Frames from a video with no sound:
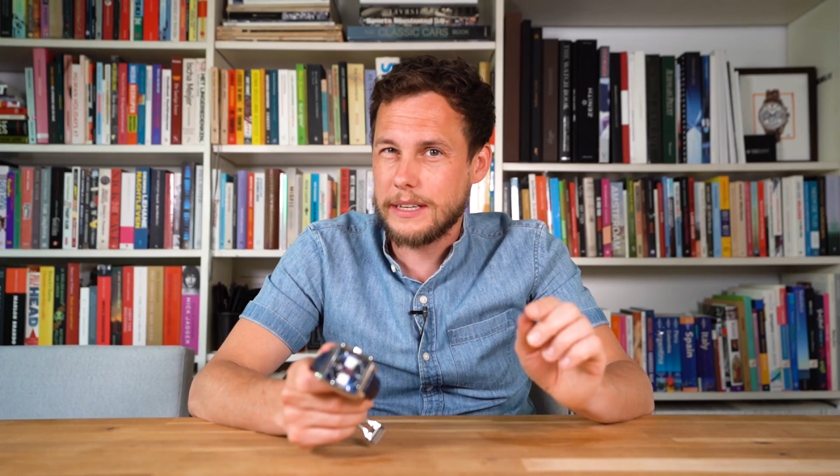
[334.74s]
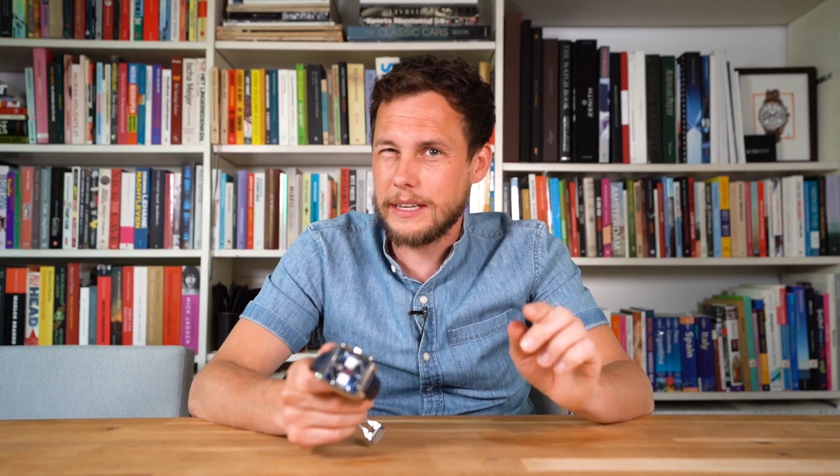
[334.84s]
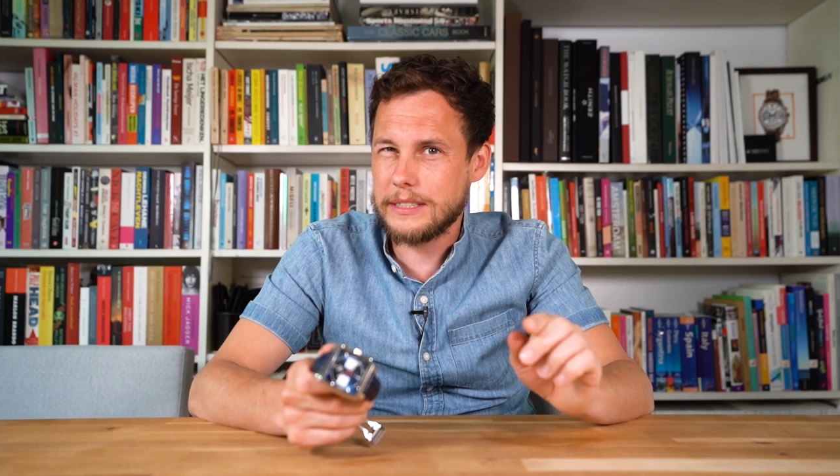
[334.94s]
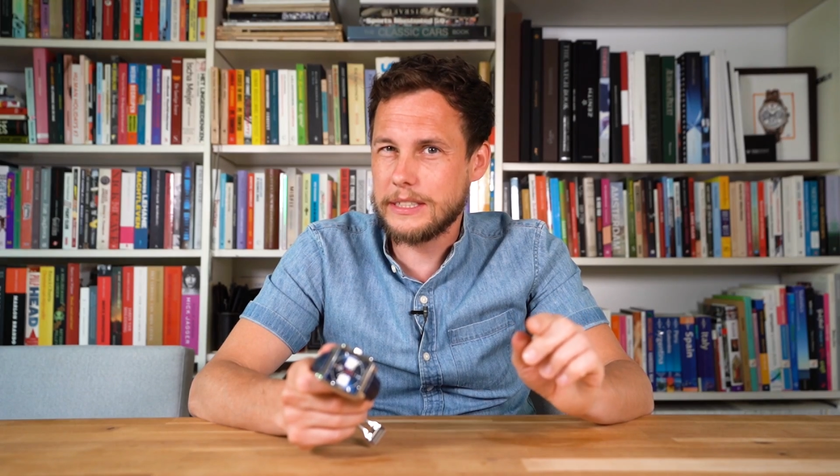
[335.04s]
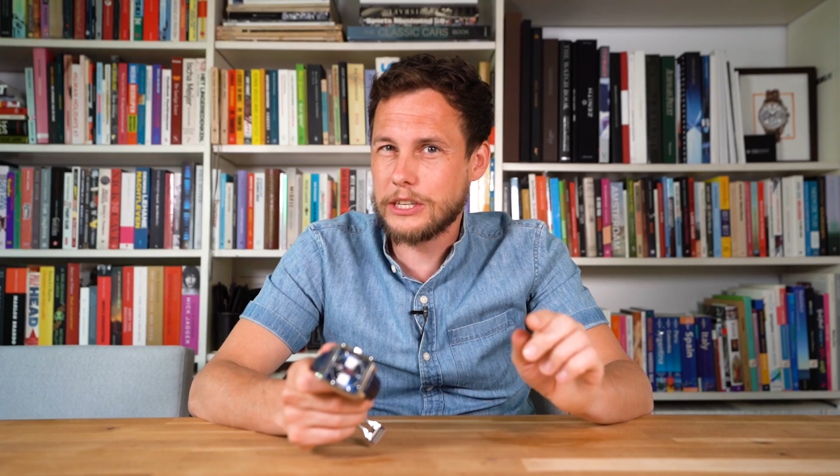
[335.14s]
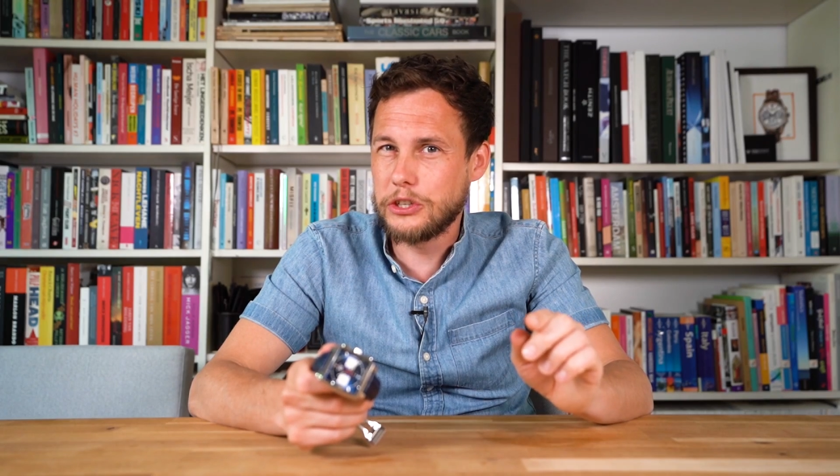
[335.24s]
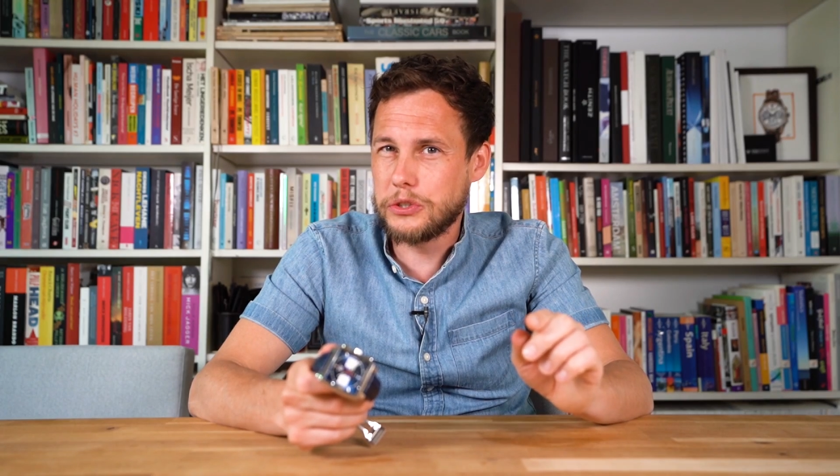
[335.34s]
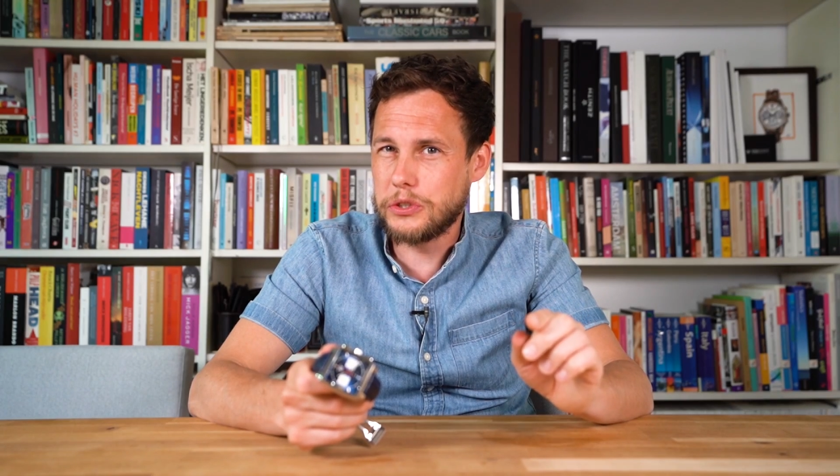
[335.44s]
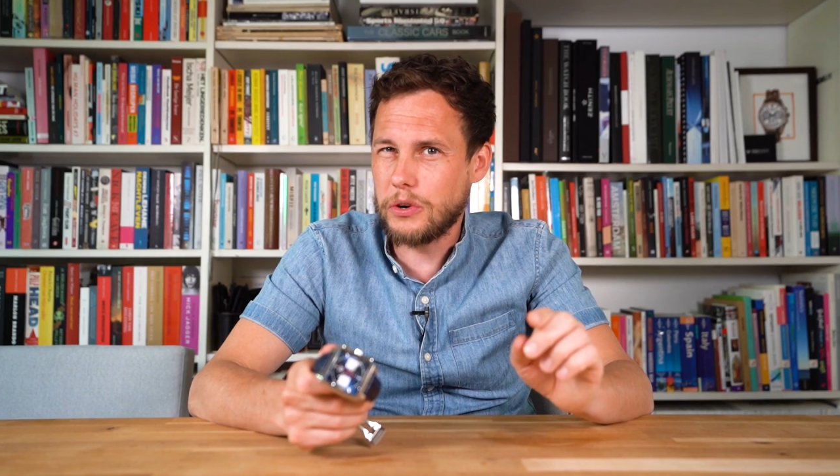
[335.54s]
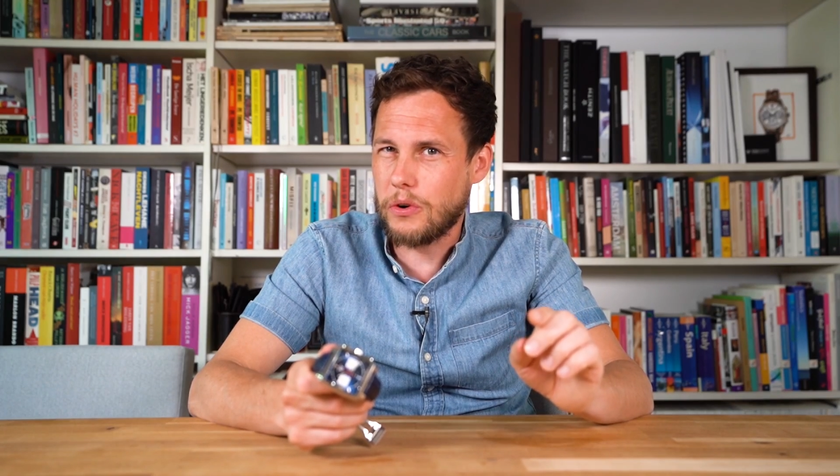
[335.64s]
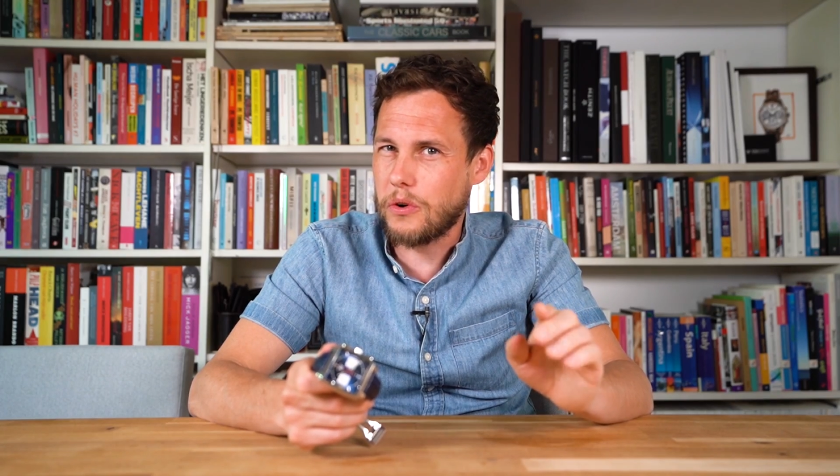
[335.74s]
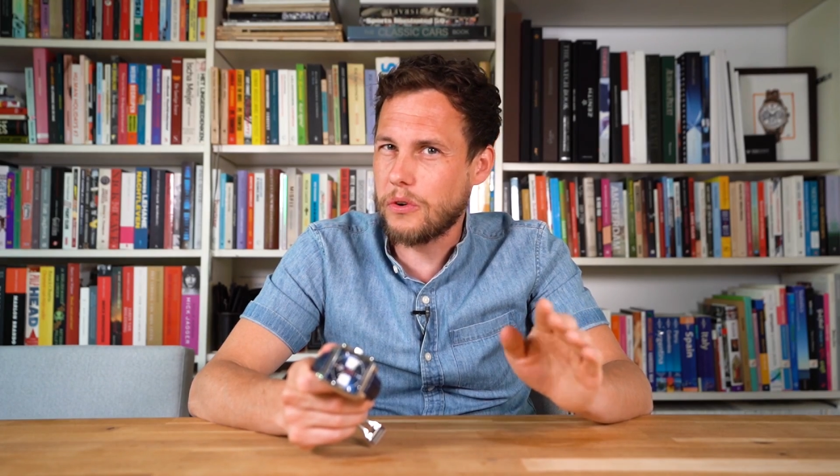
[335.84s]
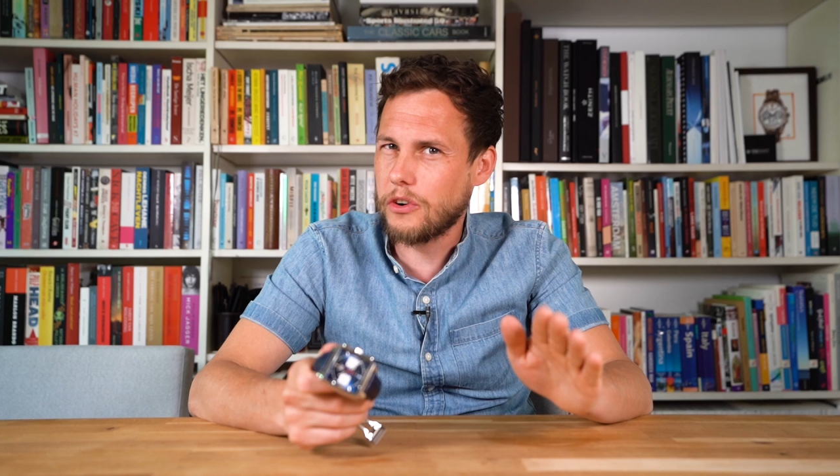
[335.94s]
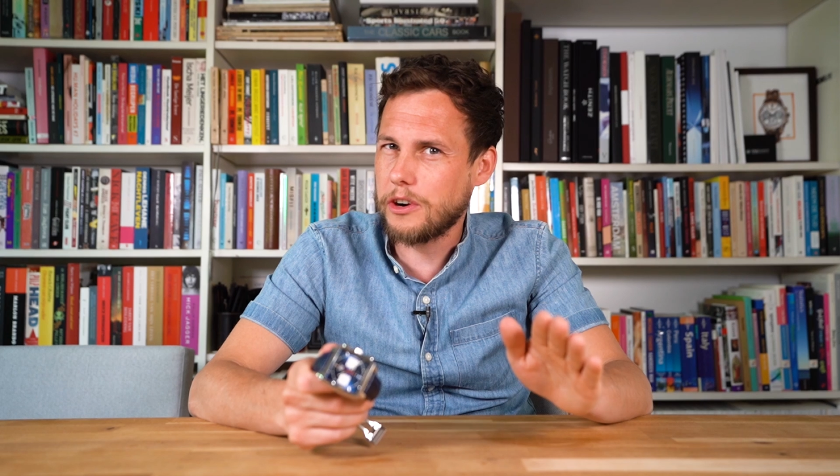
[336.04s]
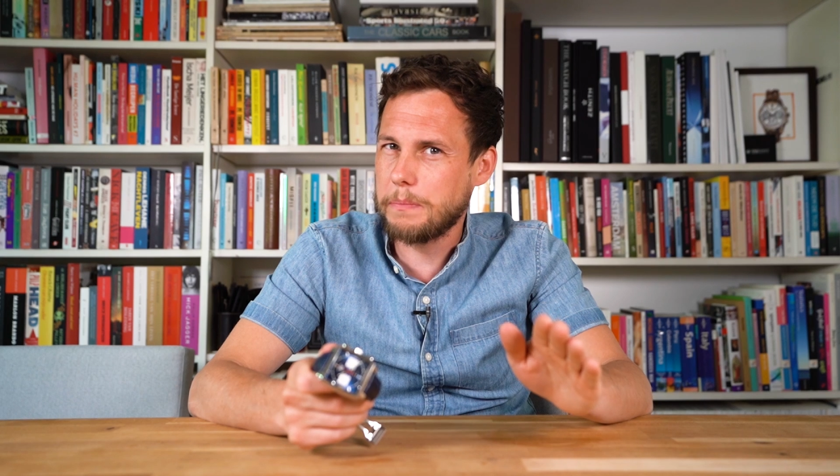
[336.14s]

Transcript: Is it cool or a